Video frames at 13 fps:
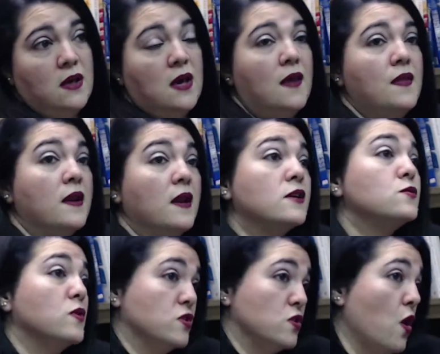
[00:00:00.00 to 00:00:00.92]
And the next
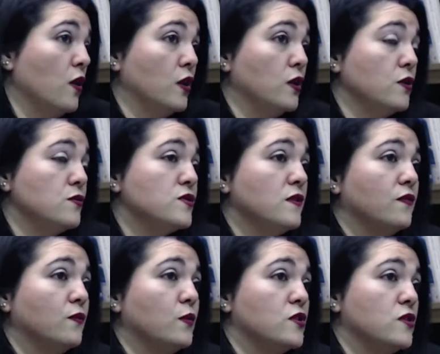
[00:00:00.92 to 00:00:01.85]
one's all inclusive,
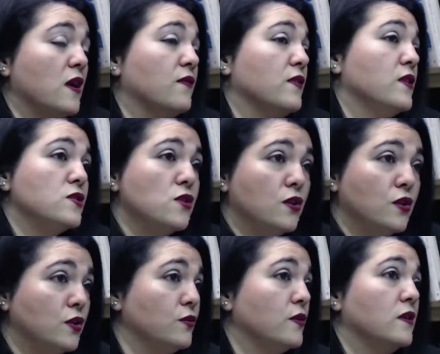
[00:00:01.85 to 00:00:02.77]
which everything's all
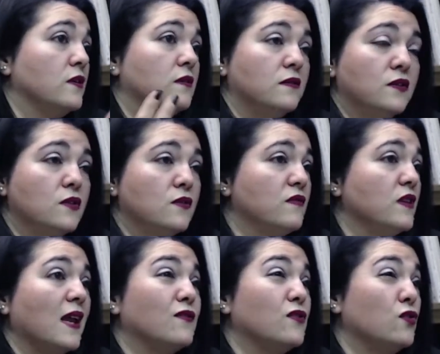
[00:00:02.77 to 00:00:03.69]
included. You don't
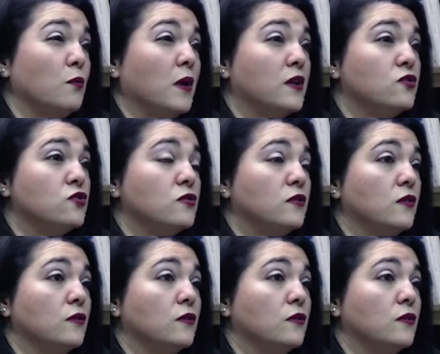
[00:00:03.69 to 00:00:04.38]
really have to do much.